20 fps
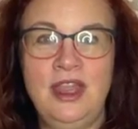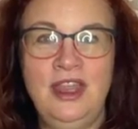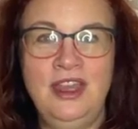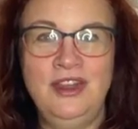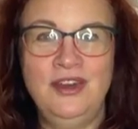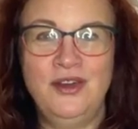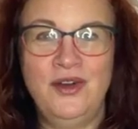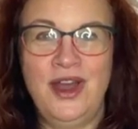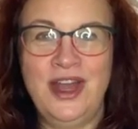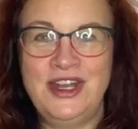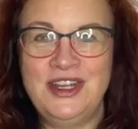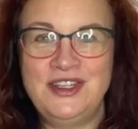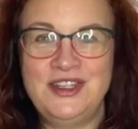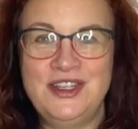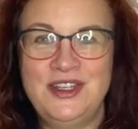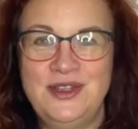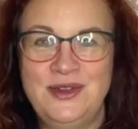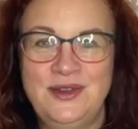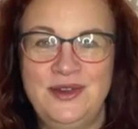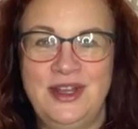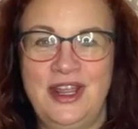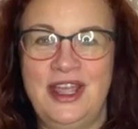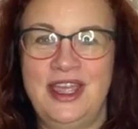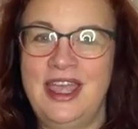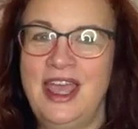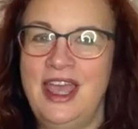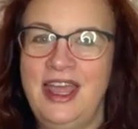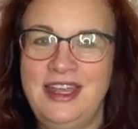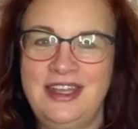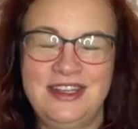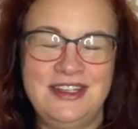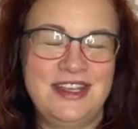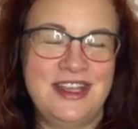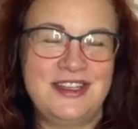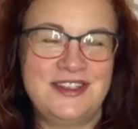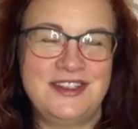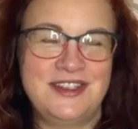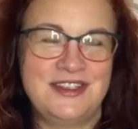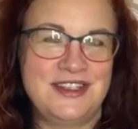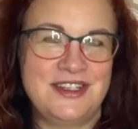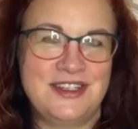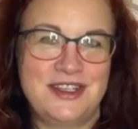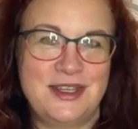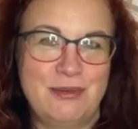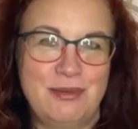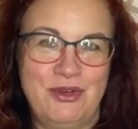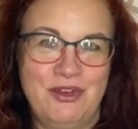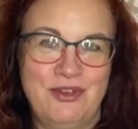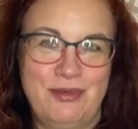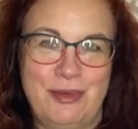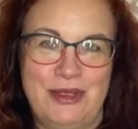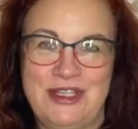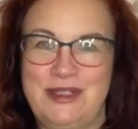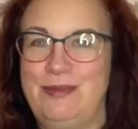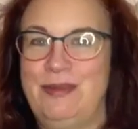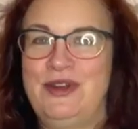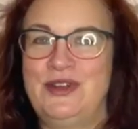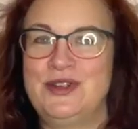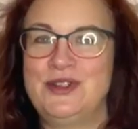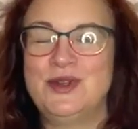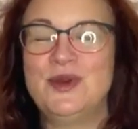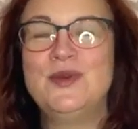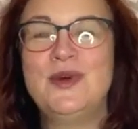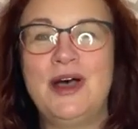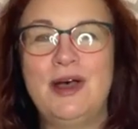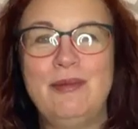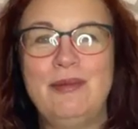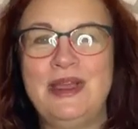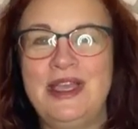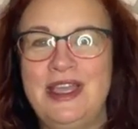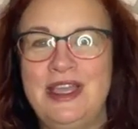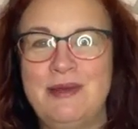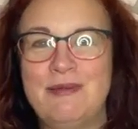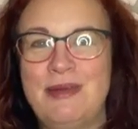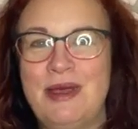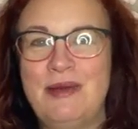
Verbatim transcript: and gratitude. Again, it doesn't just improve my spiritual well-being,